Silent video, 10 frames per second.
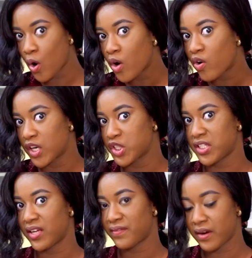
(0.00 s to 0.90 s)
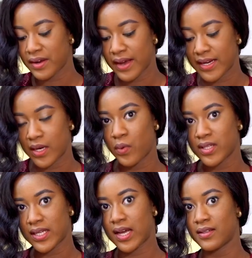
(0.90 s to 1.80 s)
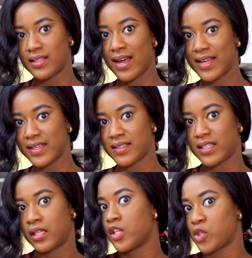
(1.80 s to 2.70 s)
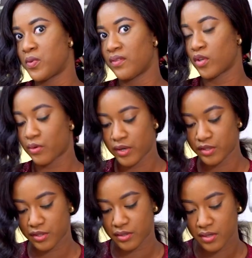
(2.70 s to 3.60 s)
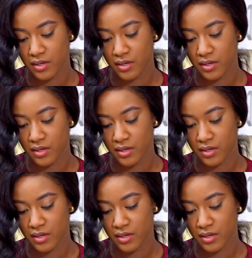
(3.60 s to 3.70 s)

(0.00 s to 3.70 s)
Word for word: crunchy and very hard, and I want to take out the hardness and a little bit of the crunch.